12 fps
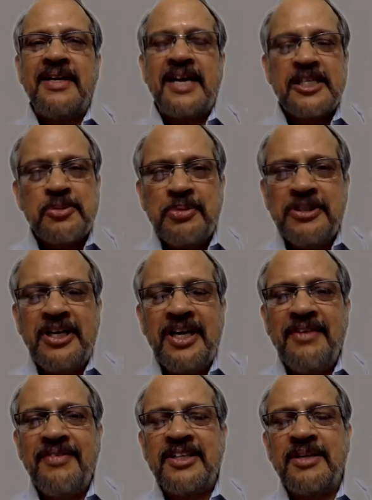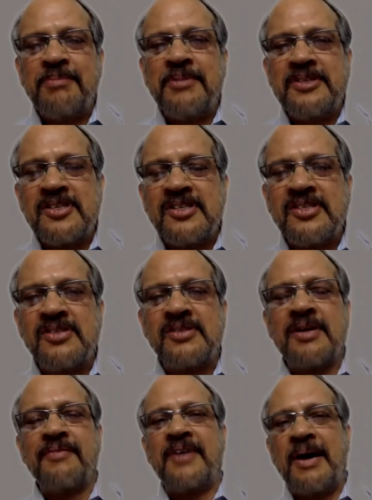especially when the business
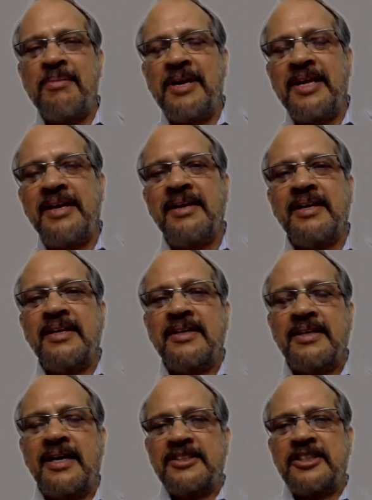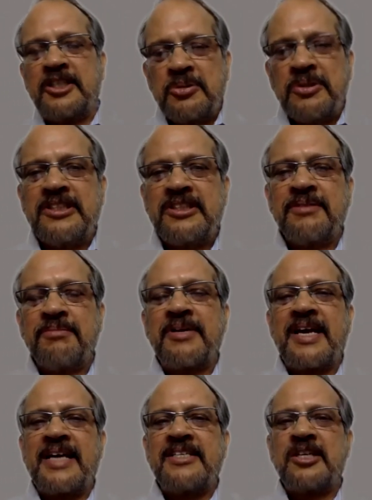family situation
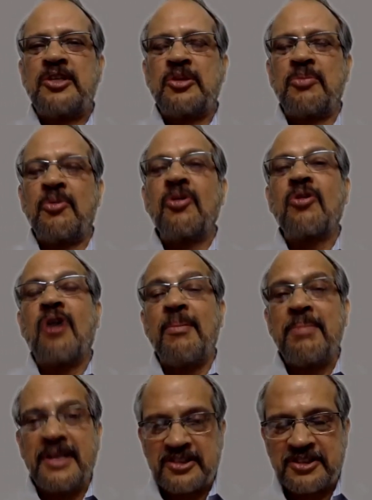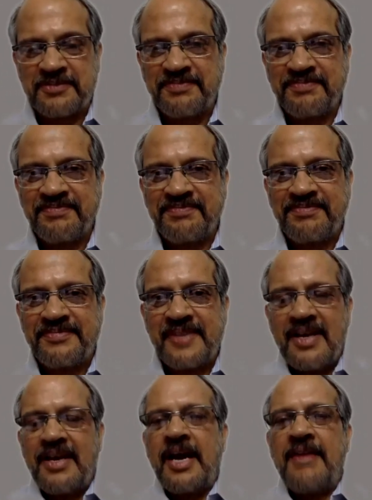gets into more complex,
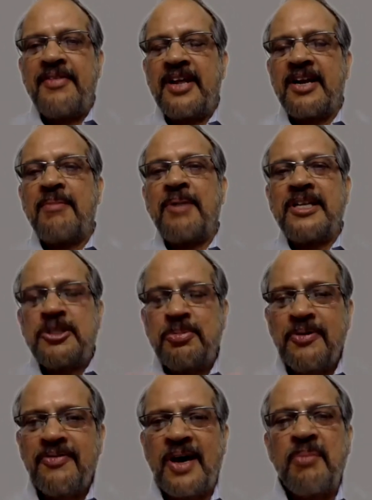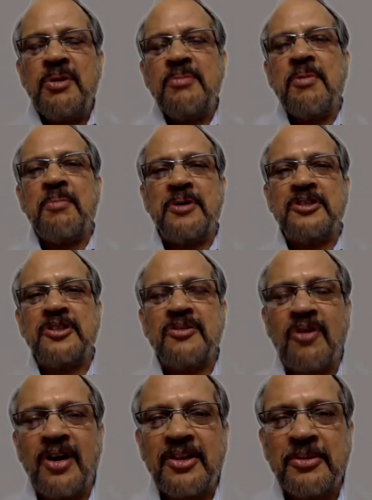and there are multiple family members
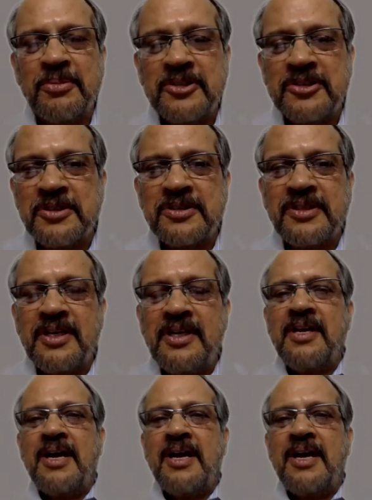involved in the business.